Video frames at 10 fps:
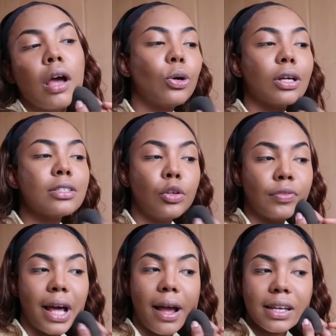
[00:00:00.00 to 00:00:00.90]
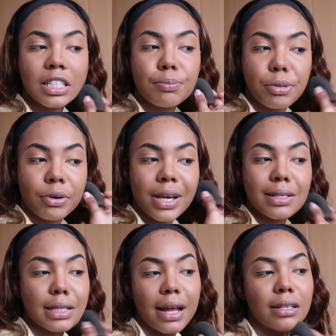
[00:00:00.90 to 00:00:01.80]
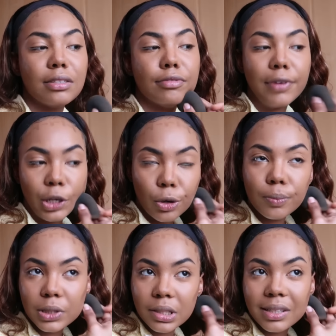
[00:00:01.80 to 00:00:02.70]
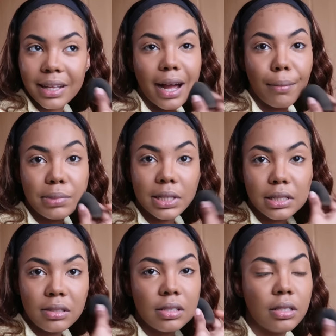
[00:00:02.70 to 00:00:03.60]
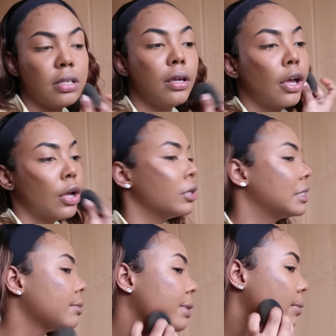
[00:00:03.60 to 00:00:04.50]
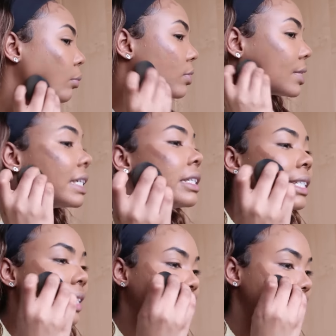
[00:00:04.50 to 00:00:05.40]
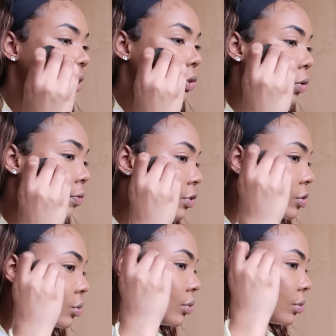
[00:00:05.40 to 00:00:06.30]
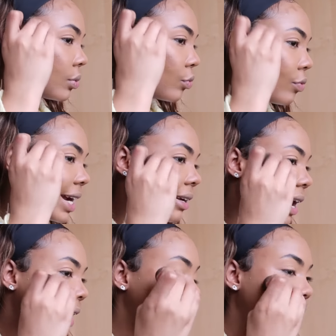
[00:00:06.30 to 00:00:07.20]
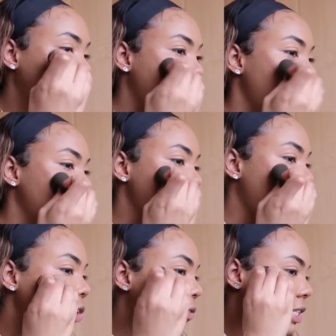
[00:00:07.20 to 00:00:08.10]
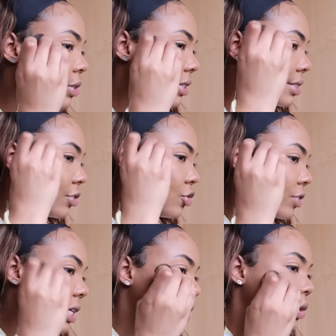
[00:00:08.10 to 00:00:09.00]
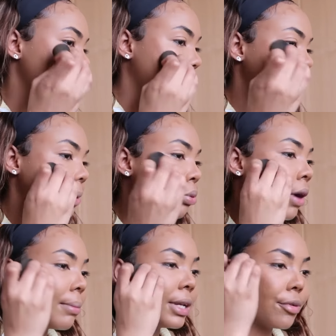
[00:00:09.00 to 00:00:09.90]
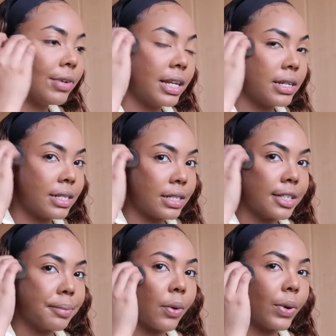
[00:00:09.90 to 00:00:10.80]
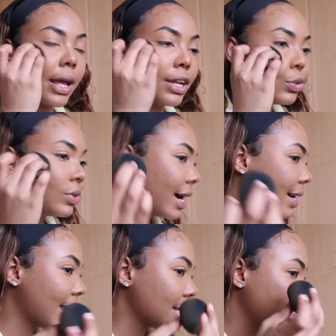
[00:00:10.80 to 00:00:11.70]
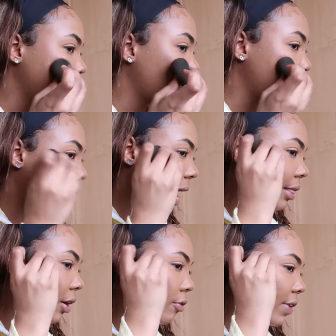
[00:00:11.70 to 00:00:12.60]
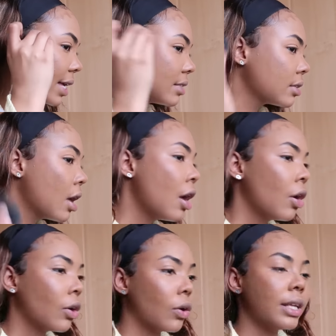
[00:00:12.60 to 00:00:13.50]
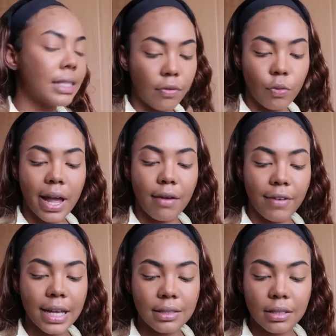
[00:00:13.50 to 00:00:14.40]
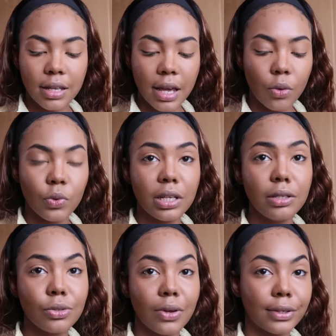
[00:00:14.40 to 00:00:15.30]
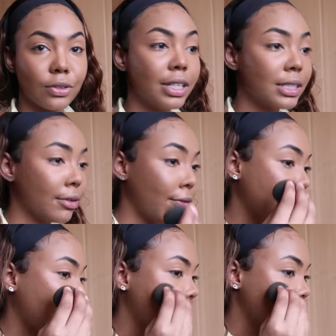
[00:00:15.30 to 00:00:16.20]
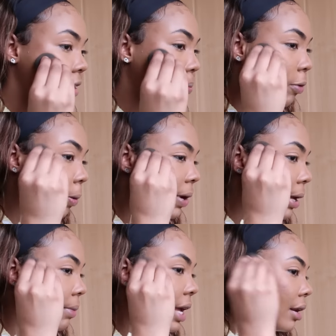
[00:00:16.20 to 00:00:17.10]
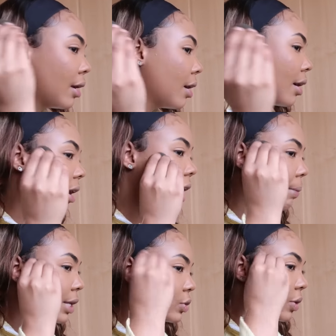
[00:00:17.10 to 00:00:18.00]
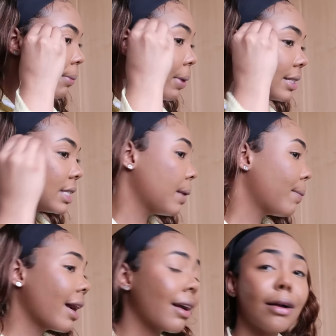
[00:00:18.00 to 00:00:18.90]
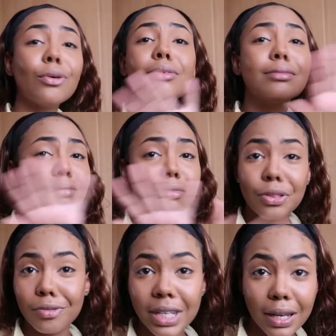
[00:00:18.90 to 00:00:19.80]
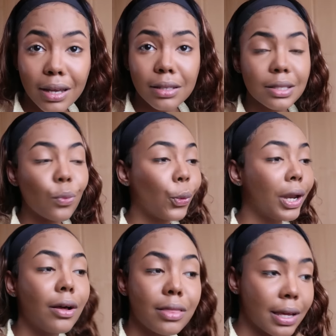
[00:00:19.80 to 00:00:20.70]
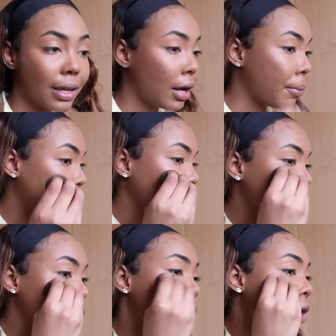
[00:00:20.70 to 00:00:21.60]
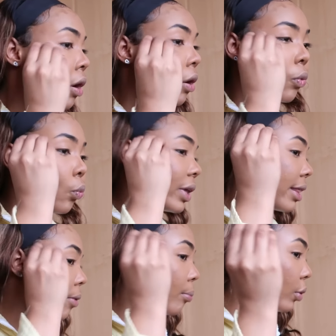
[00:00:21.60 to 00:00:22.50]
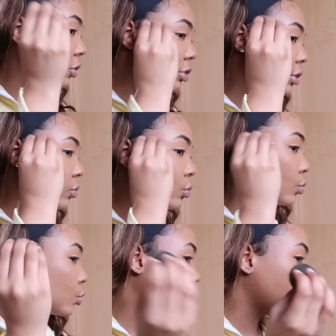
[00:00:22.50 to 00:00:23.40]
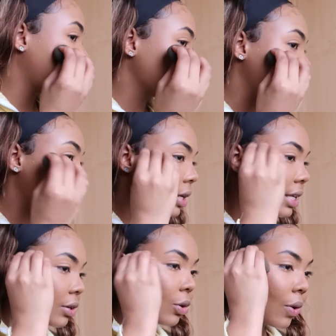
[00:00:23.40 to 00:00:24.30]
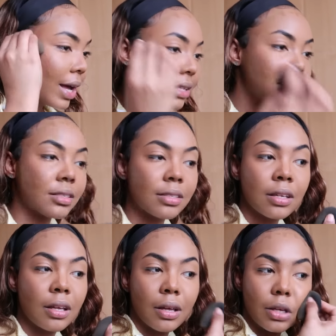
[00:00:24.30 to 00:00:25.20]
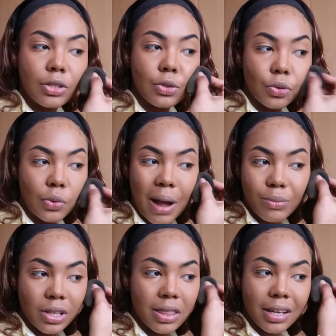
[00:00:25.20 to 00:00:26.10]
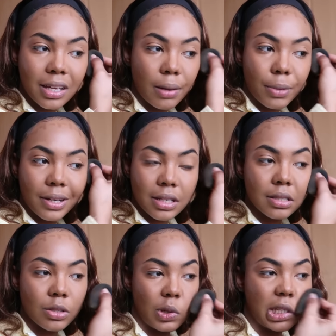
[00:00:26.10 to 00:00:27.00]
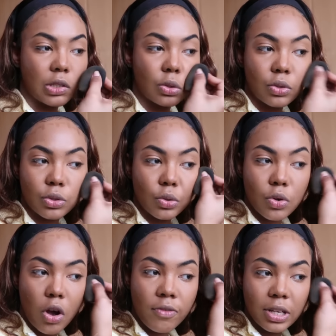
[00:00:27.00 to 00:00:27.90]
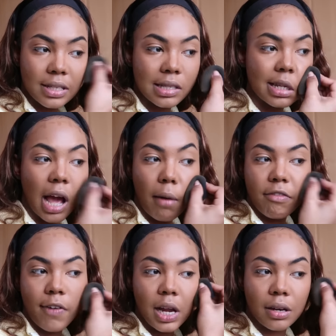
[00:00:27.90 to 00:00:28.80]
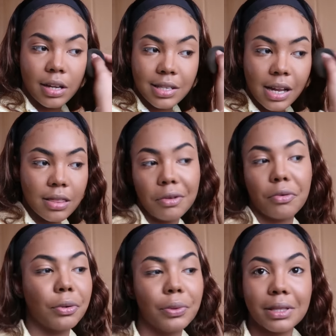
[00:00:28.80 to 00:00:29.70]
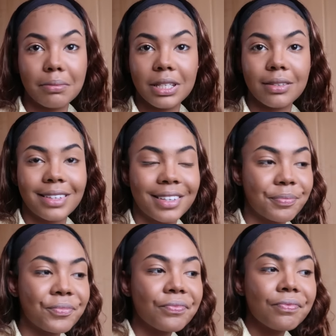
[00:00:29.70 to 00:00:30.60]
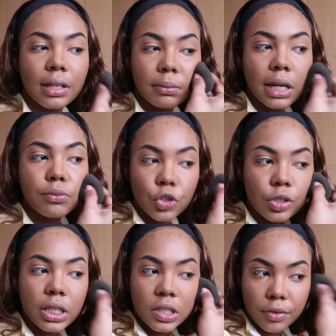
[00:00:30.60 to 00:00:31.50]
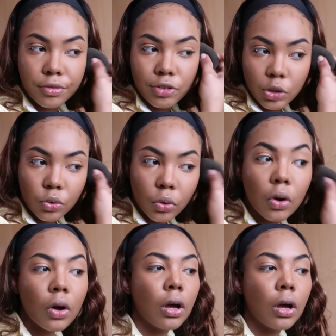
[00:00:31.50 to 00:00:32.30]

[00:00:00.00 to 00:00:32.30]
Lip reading: Because of that experience, I developed the ability to to be able to shut it off. So right now, and like, it's kind of a toxic trait, because for example, I'm in a relationship, and when I do that, it doesn't help either of us, because if we are fighting, yeah, we need to acknowledge the fact that there is a problem and come and about it. But I can go 3 days without thinking about you, without bothering to talk about it, because, you know, I'm not thinking about their situations, so obviously I'm fine, there's nothing wrong with me. Sometimes you need to feel